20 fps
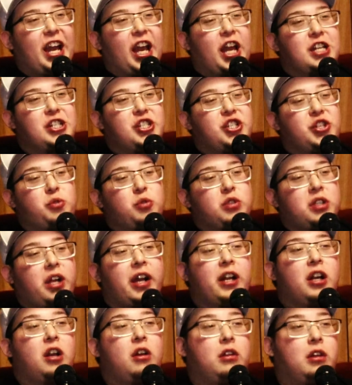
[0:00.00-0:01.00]
And she was
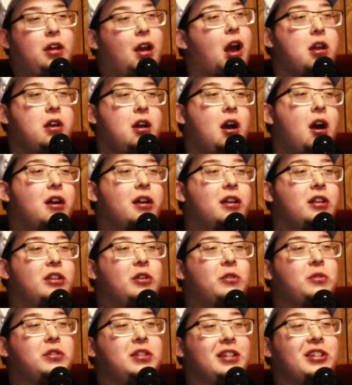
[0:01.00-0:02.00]
like, yeah, y'all can
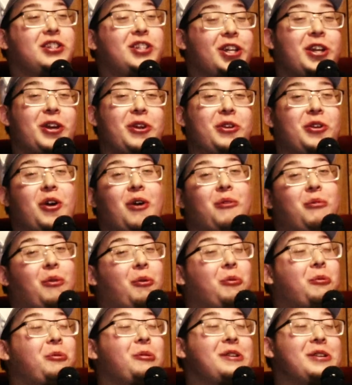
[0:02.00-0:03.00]
use it. She didn't know what
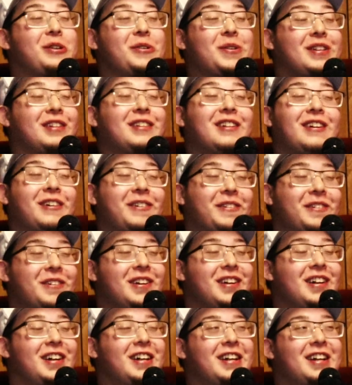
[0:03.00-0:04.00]
we were doing though.
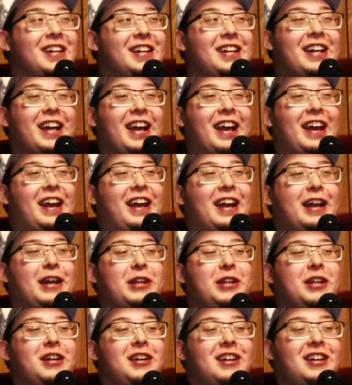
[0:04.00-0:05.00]

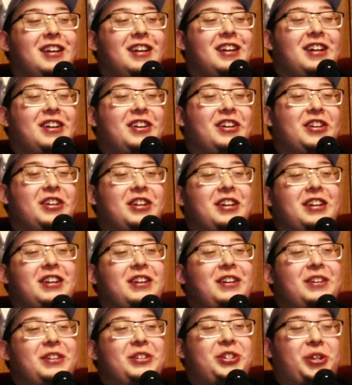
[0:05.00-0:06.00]
And
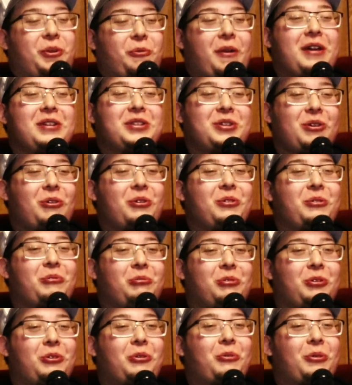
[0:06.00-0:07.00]
she went to on her
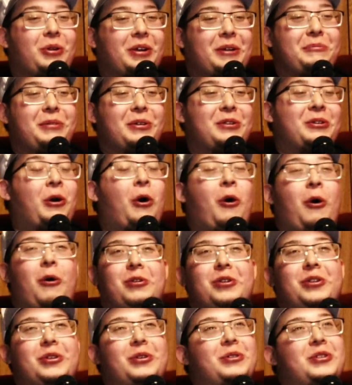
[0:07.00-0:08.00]
little work computer. Oh,
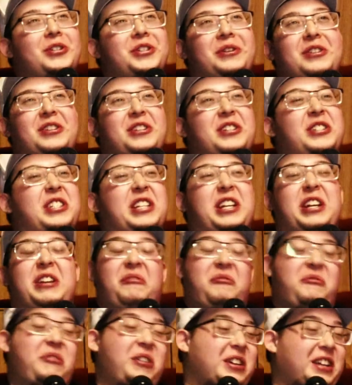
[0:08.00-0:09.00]
dude, she just
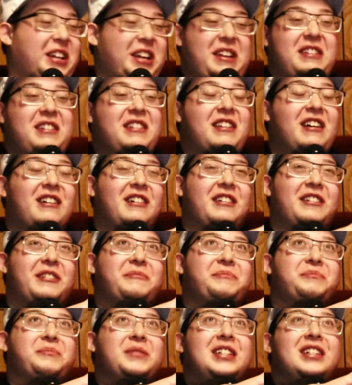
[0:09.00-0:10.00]
seen fucking
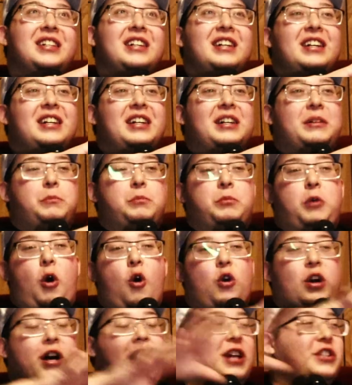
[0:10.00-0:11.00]

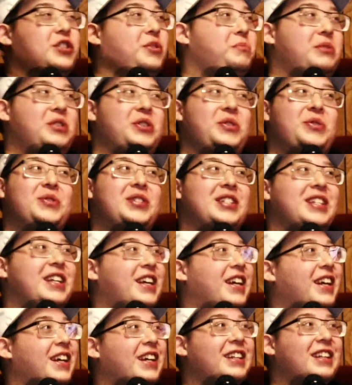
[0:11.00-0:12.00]
all kinds of
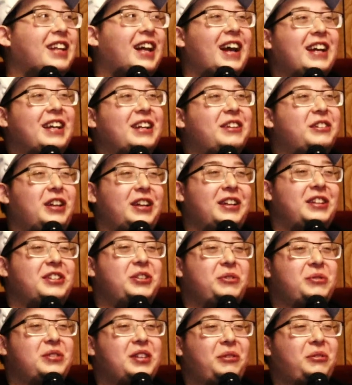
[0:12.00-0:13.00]
music. Like
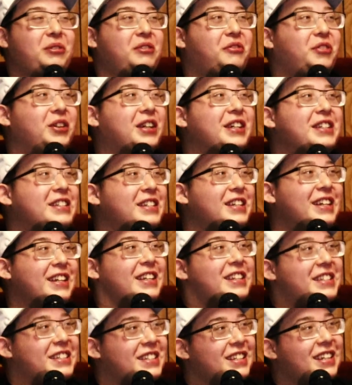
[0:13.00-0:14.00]
she was like, what the fuck is
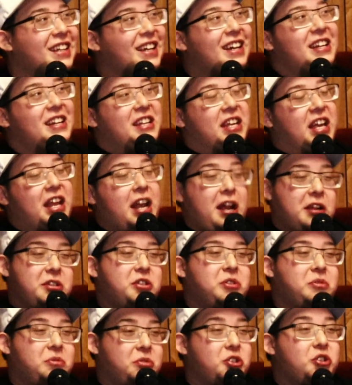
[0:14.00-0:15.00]
this? And I
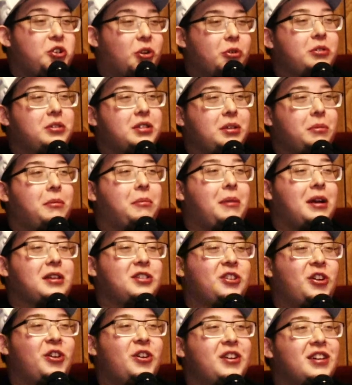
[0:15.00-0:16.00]
showed her some of my
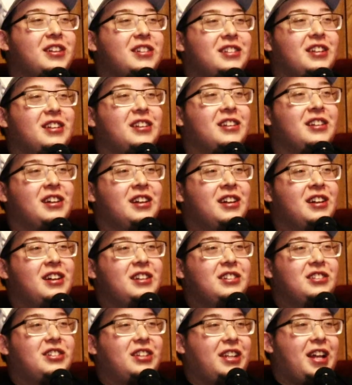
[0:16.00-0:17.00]
songs, and
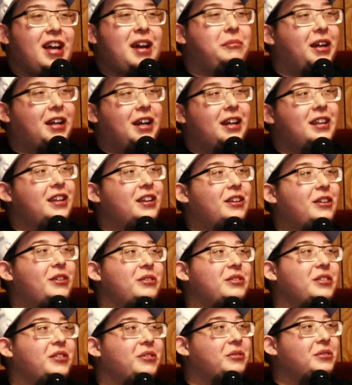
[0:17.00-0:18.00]
she said, damn, like I didn't know
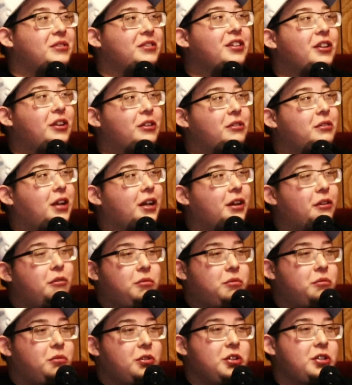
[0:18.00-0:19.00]
you know, like
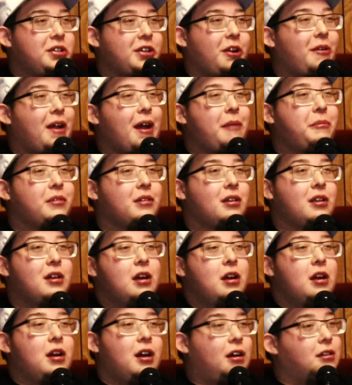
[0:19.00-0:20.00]
when you started rapping.
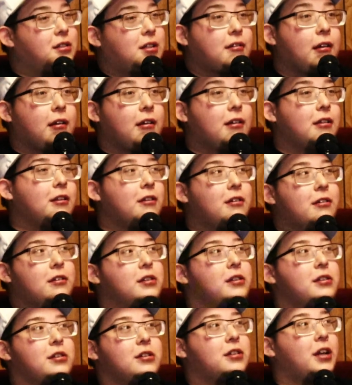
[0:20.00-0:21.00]
I was like,
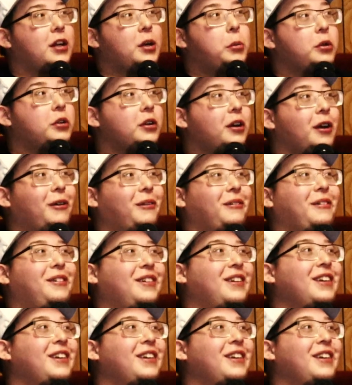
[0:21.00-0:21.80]
literally just like a month ago.